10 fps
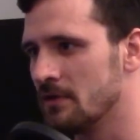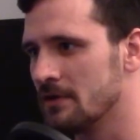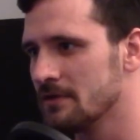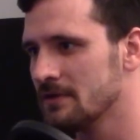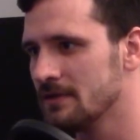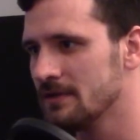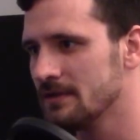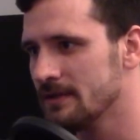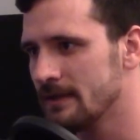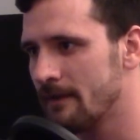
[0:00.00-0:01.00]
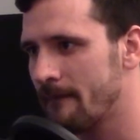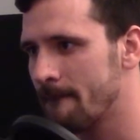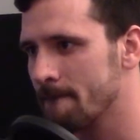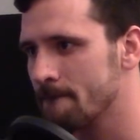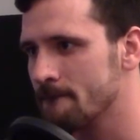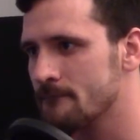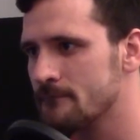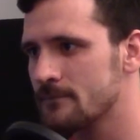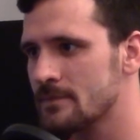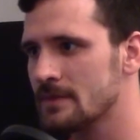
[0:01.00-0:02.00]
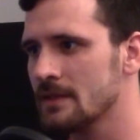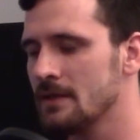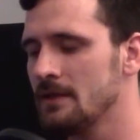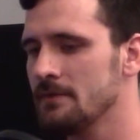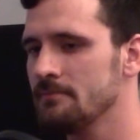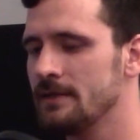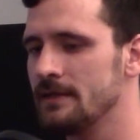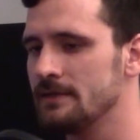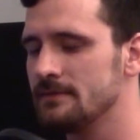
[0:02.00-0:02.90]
Read it. It's not. I can't do it justice by giving a